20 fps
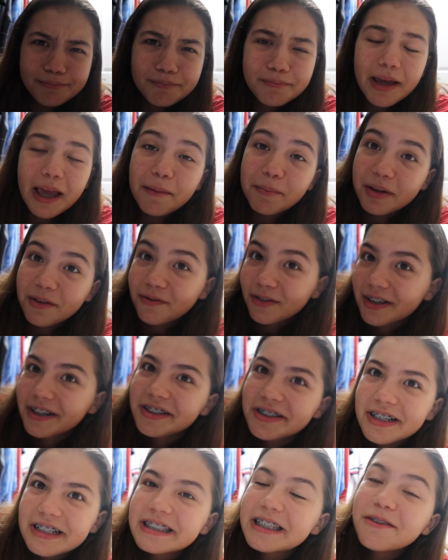maybe
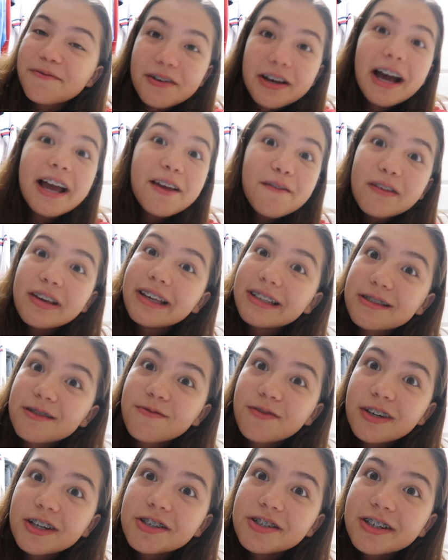finish this, if I even get to
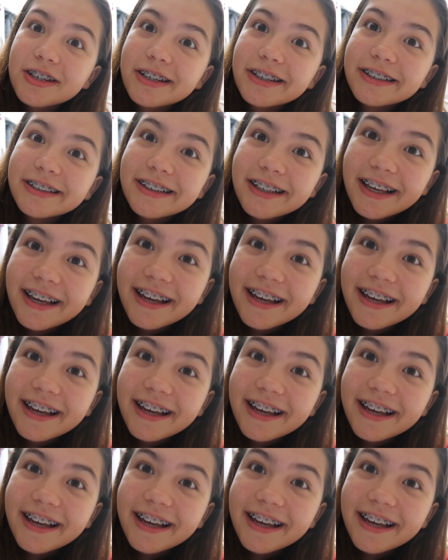finish it.